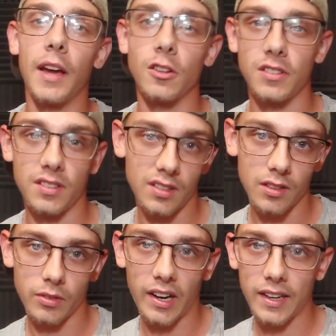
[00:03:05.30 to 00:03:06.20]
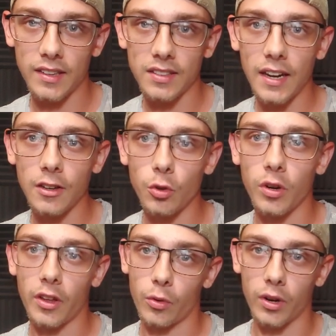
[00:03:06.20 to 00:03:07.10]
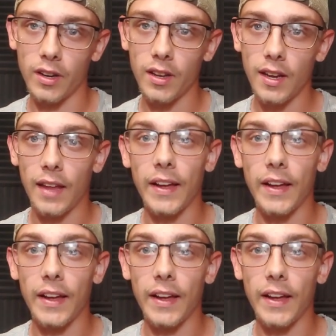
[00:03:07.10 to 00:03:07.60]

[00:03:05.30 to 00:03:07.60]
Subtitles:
else, right? Let's get into another one. And